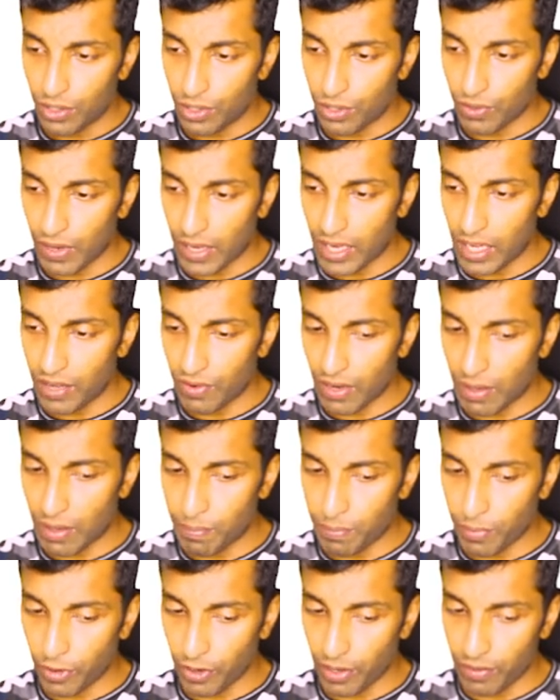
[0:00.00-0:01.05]

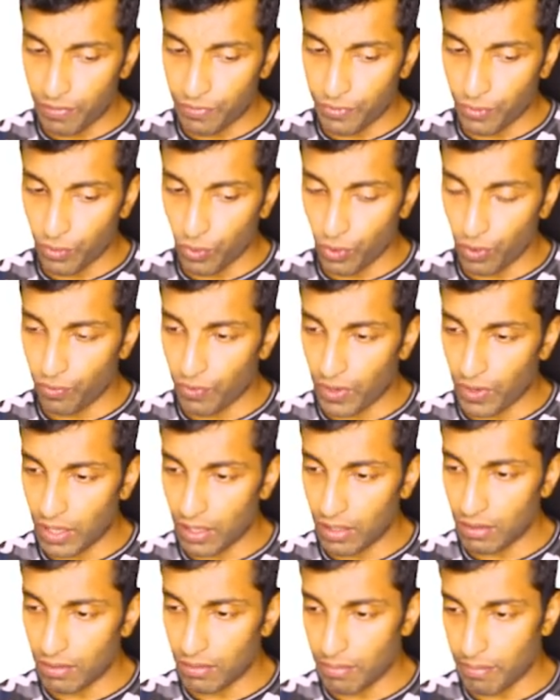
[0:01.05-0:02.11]

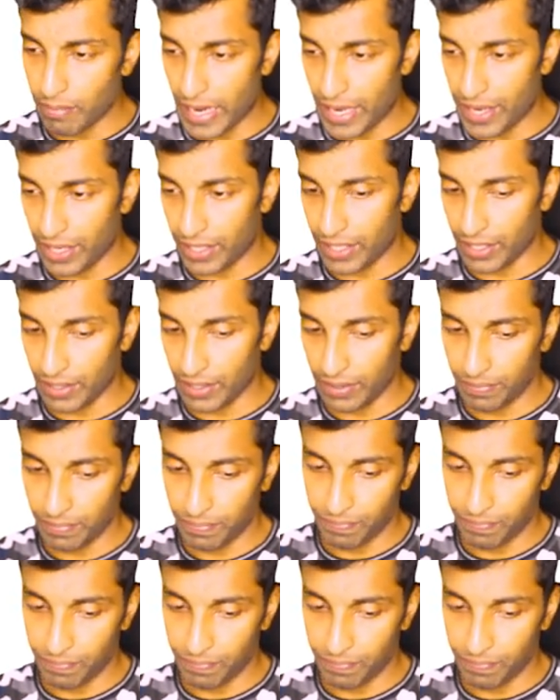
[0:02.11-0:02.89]
21.41 metric ton.